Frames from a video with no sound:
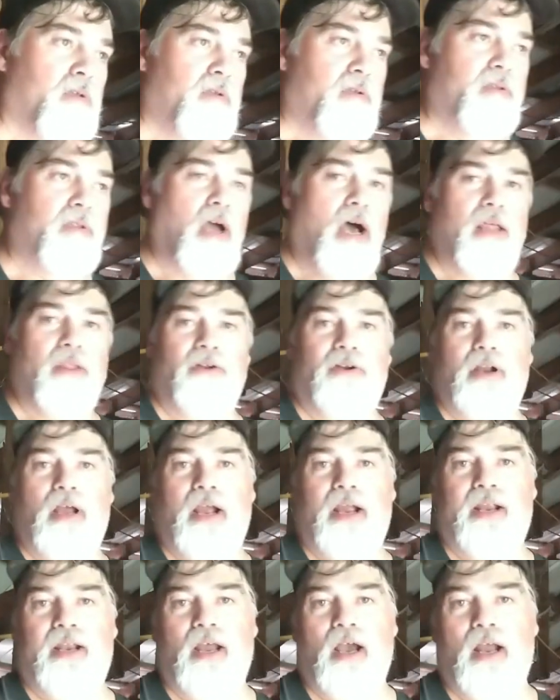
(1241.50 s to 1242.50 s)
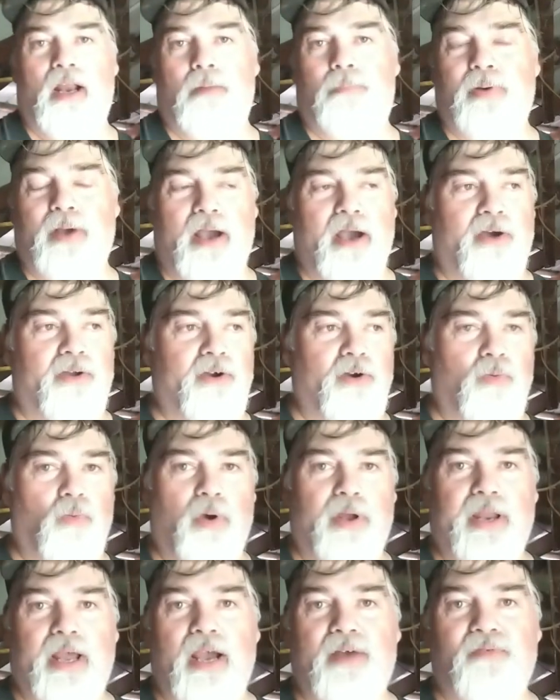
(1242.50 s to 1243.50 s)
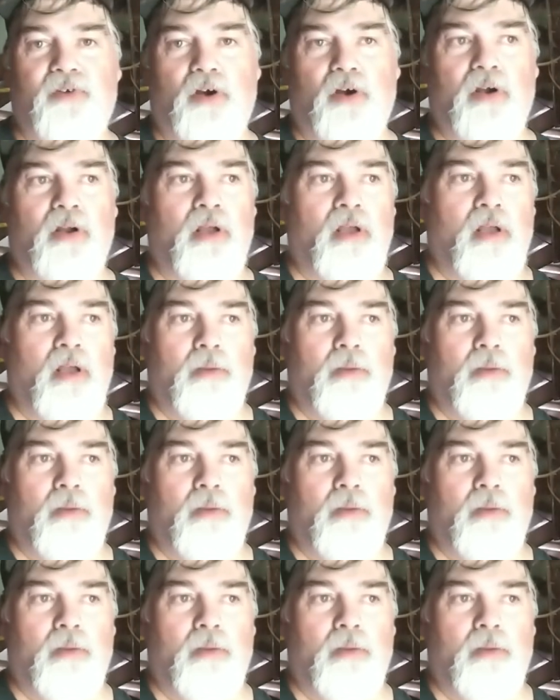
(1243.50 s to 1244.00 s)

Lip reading: $1.99 a pound or whatever,